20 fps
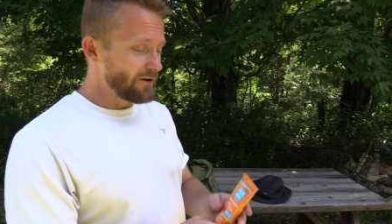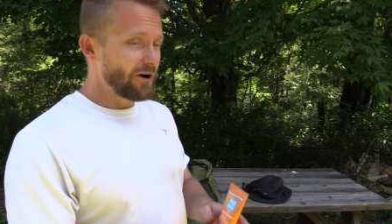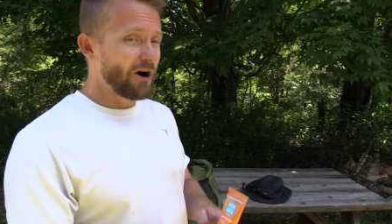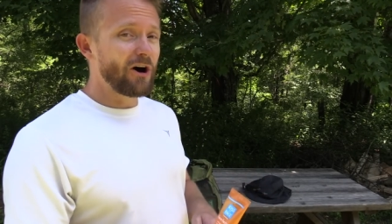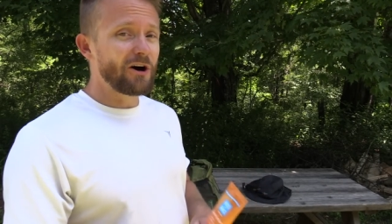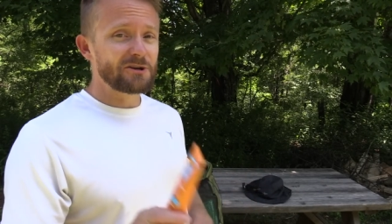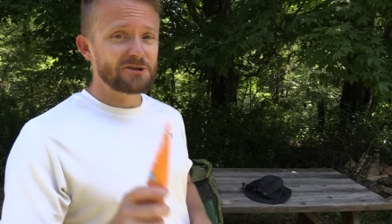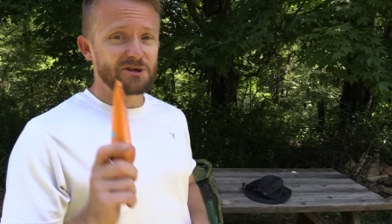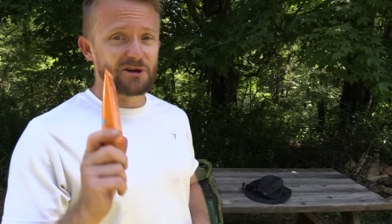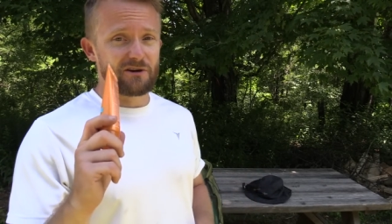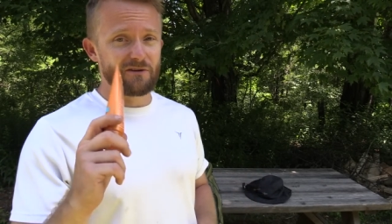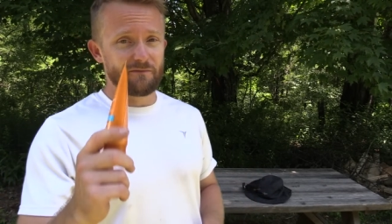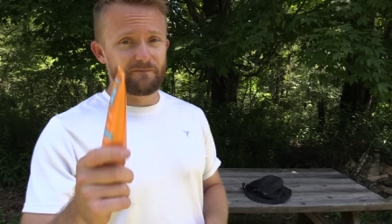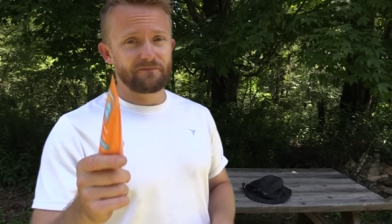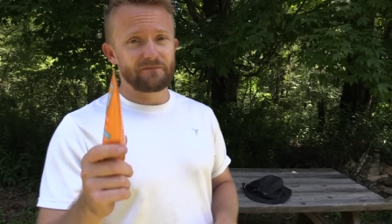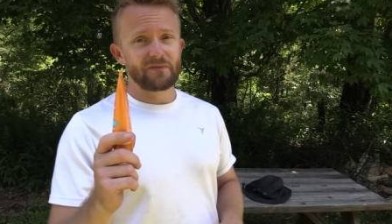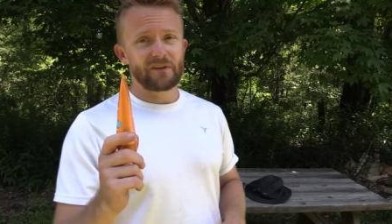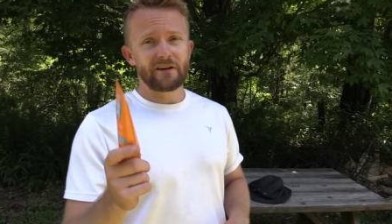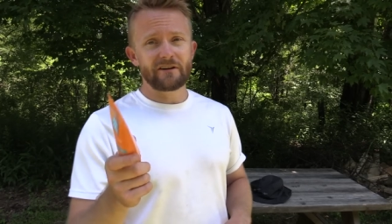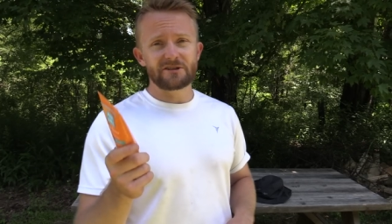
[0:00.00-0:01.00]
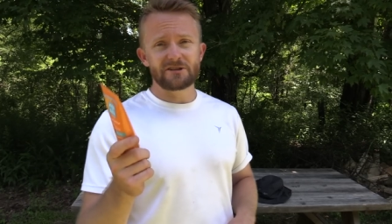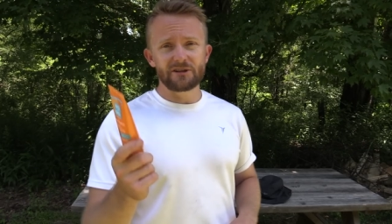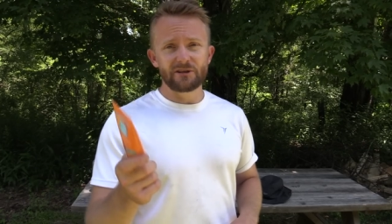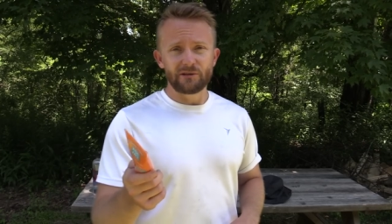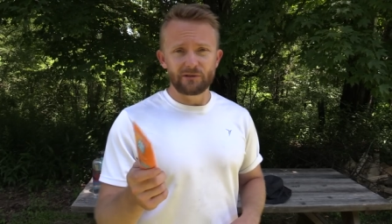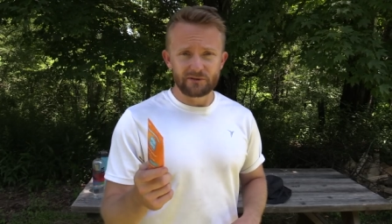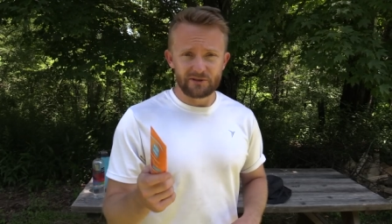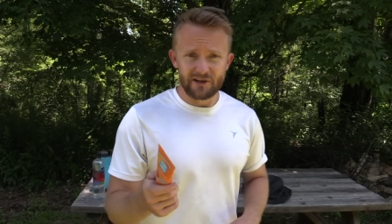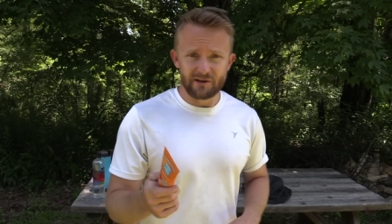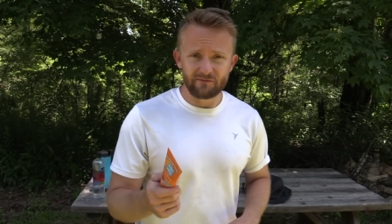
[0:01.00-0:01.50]
Also, here's a
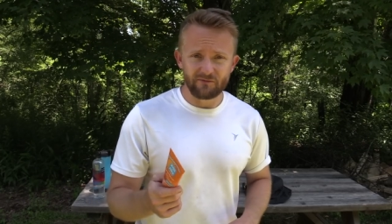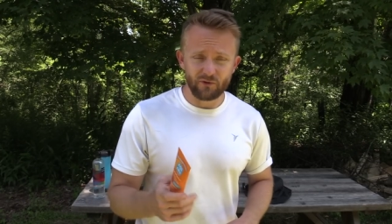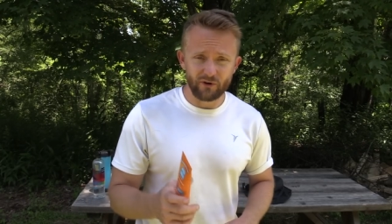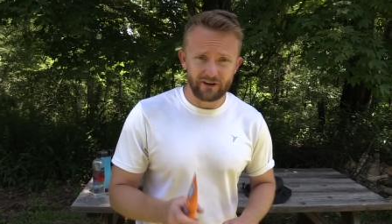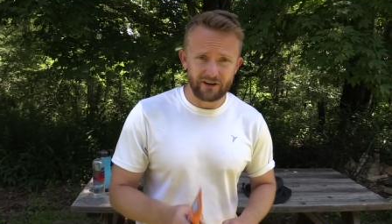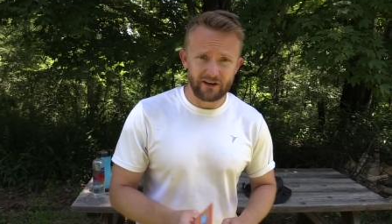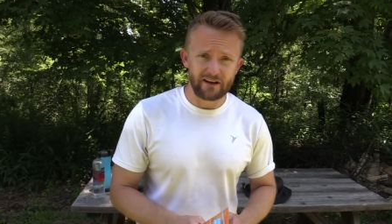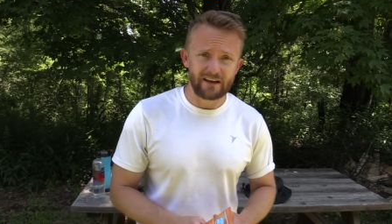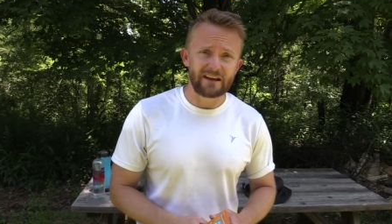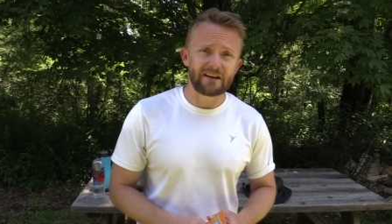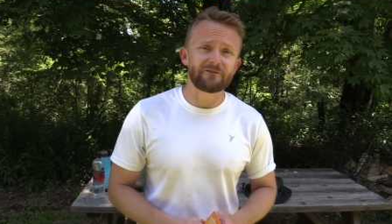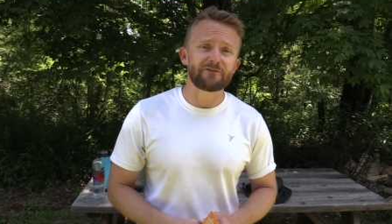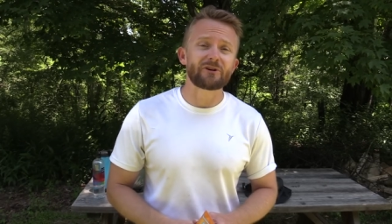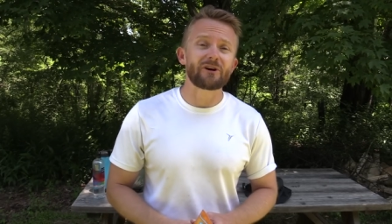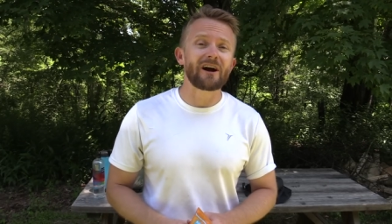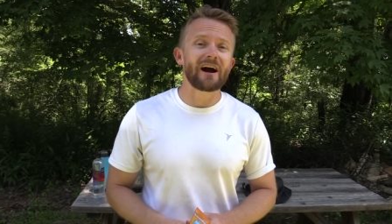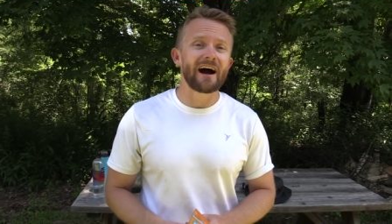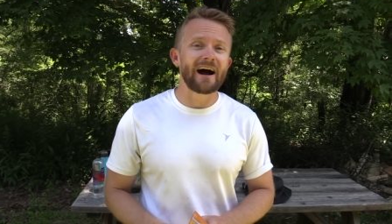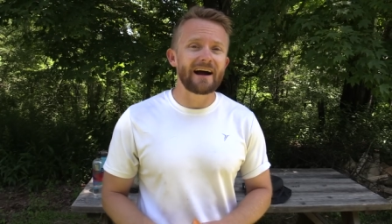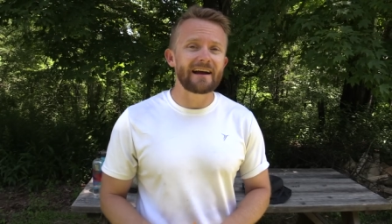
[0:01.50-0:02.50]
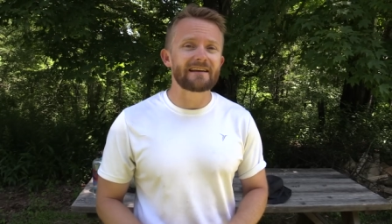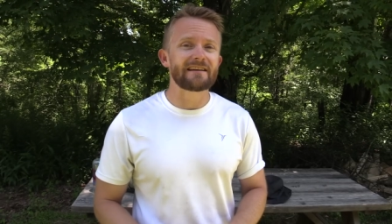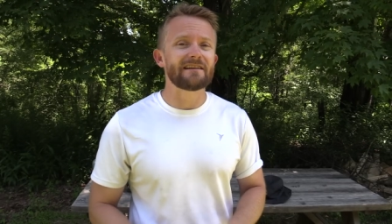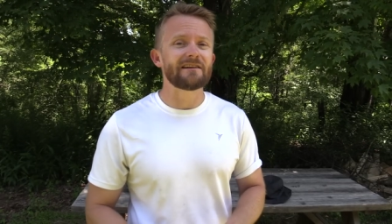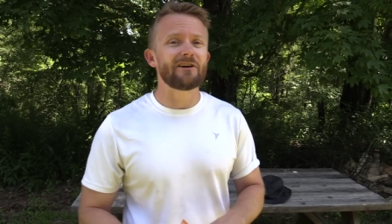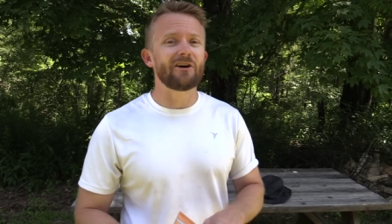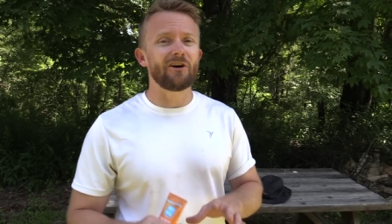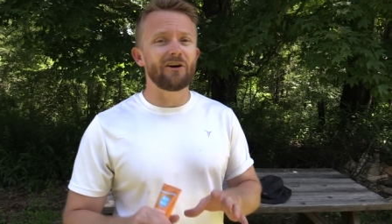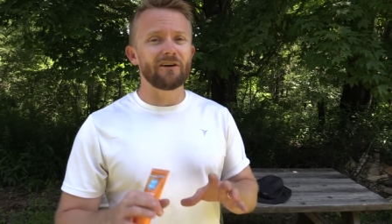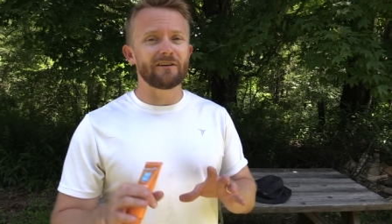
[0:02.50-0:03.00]
little tip for you. If you're
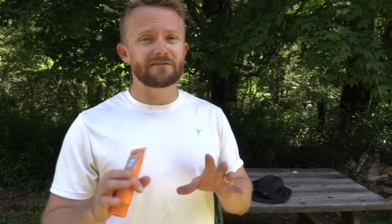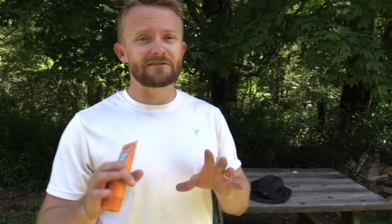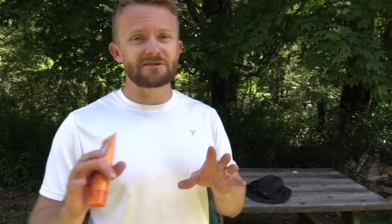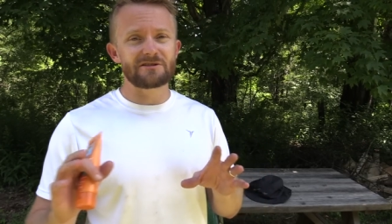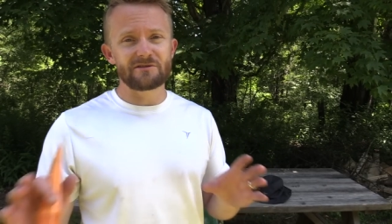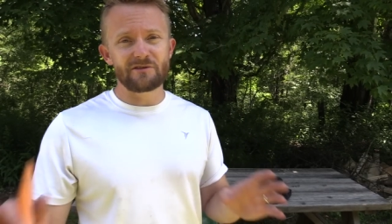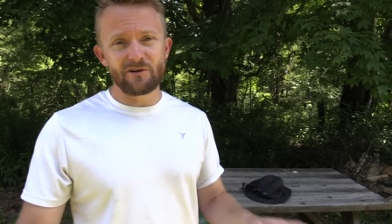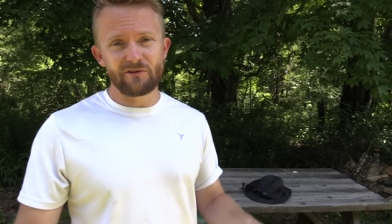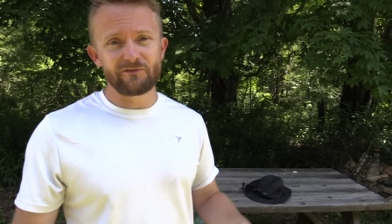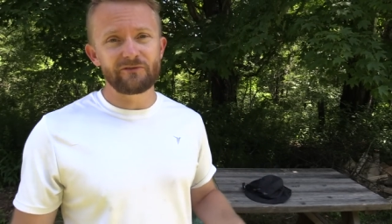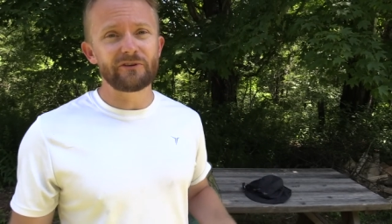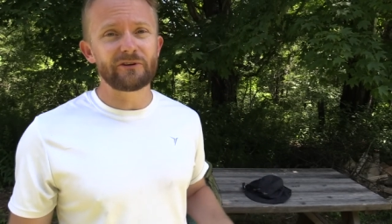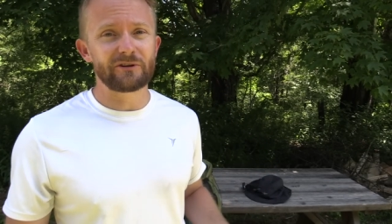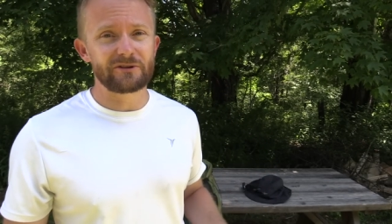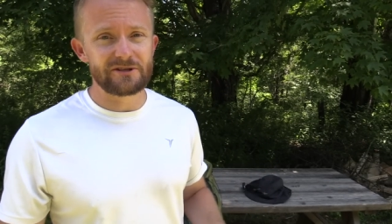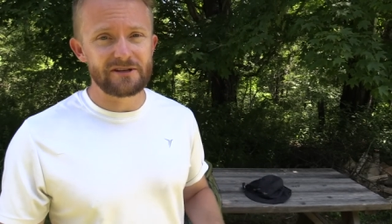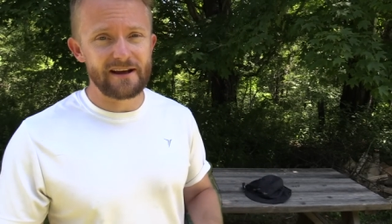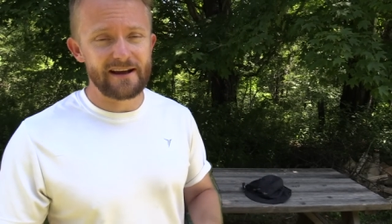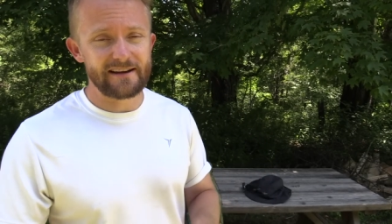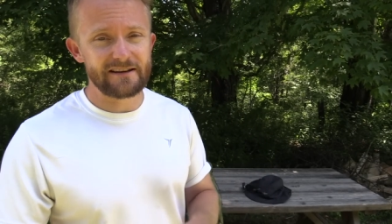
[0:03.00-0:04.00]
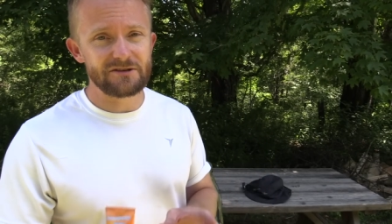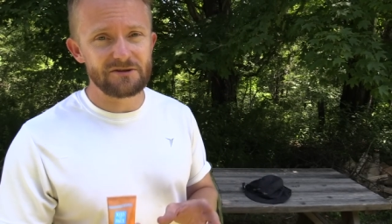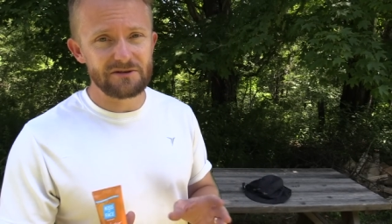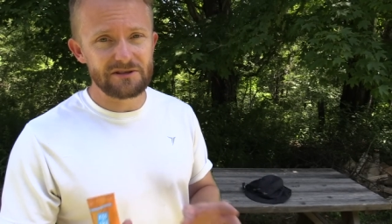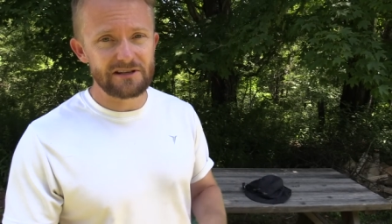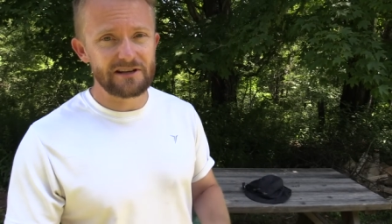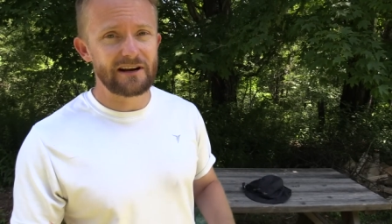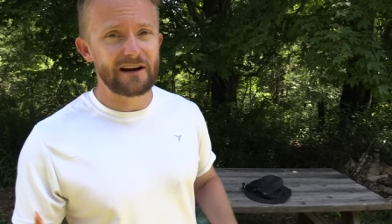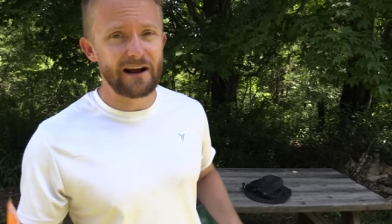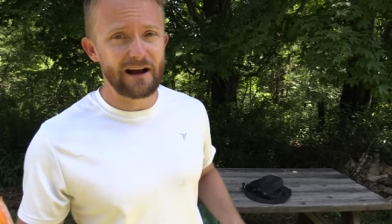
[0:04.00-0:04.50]
hiking on snowfields like
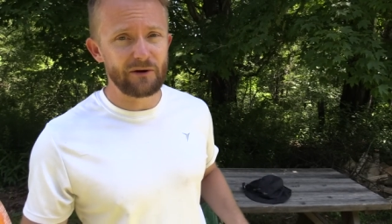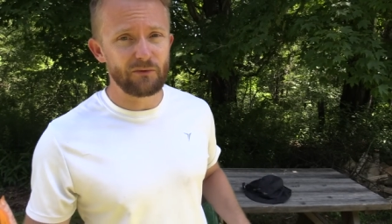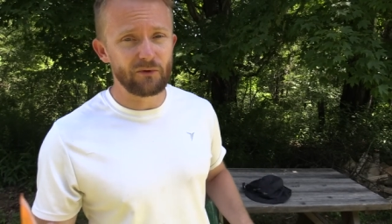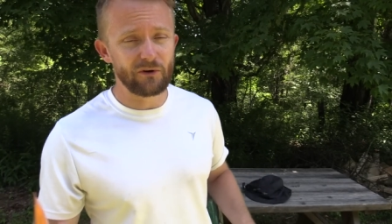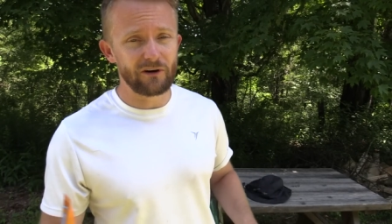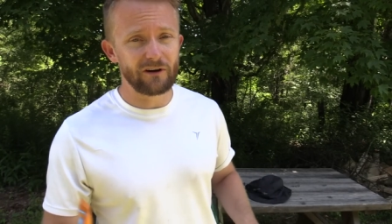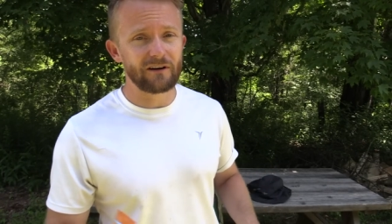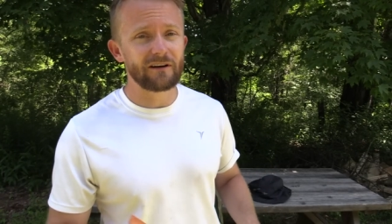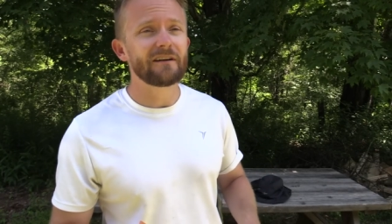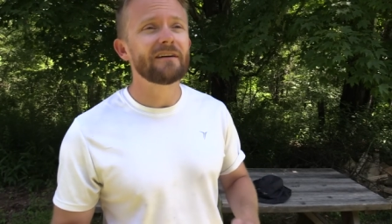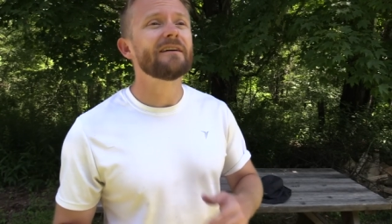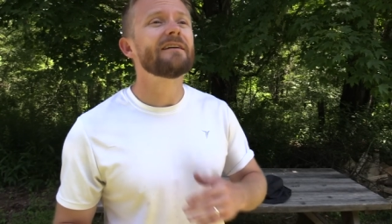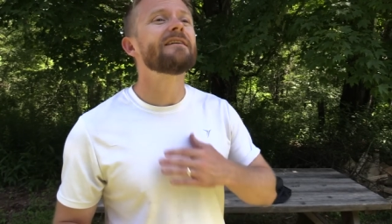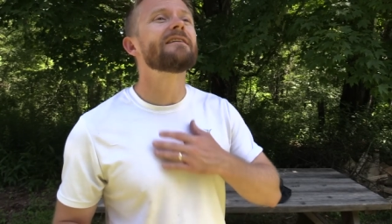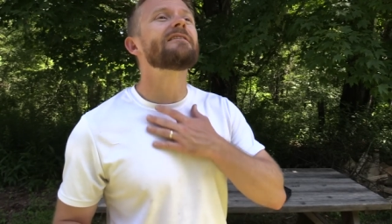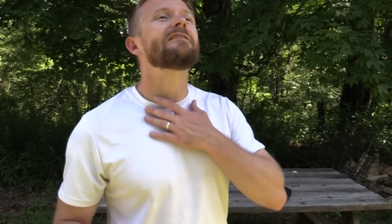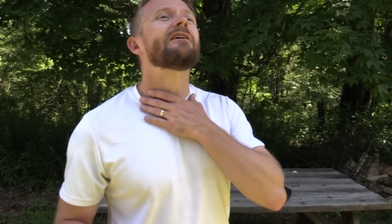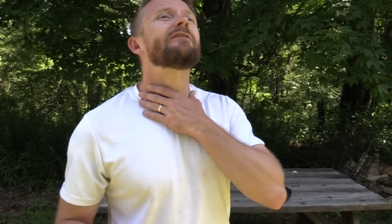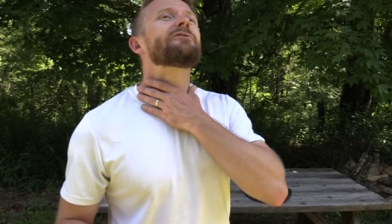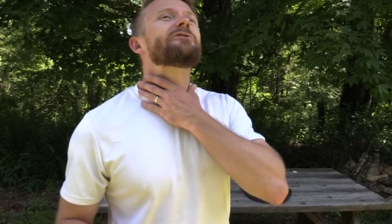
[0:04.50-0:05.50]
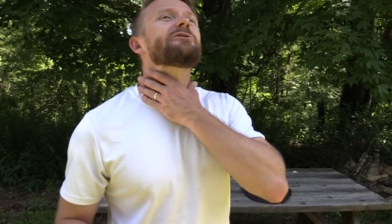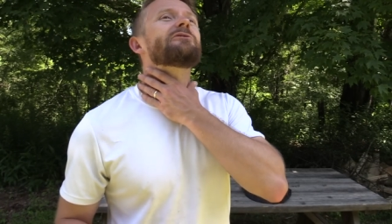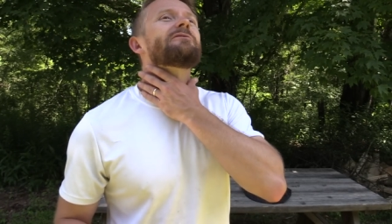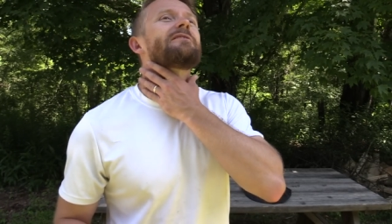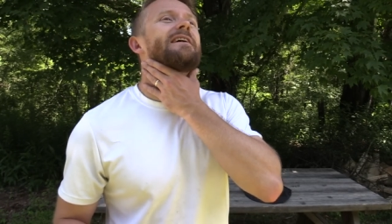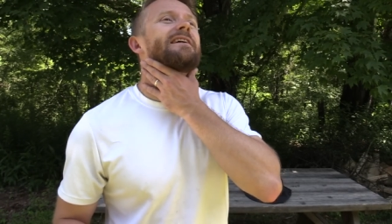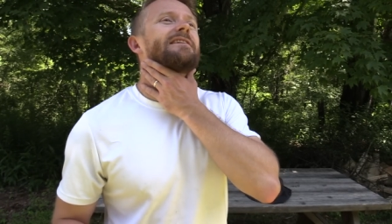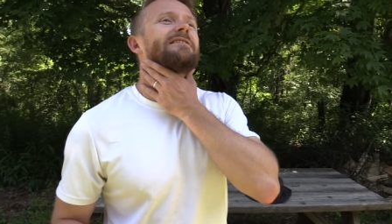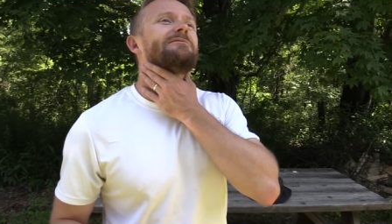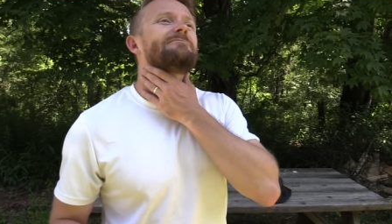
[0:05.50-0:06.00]
Susan and I were, cover your
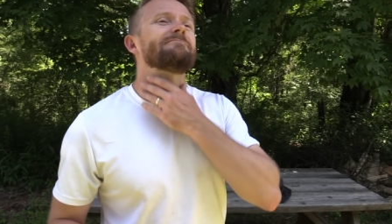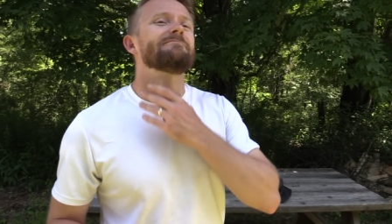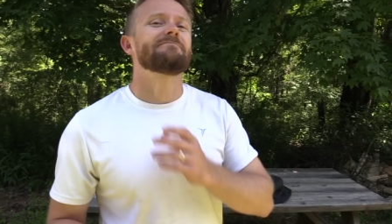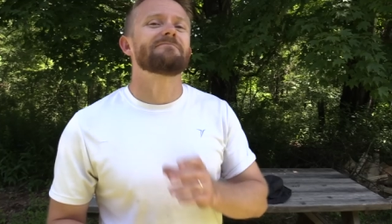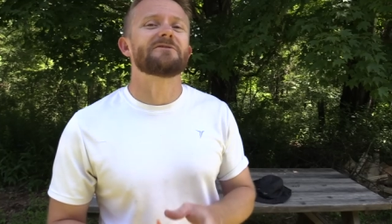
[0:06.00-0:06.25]
neck.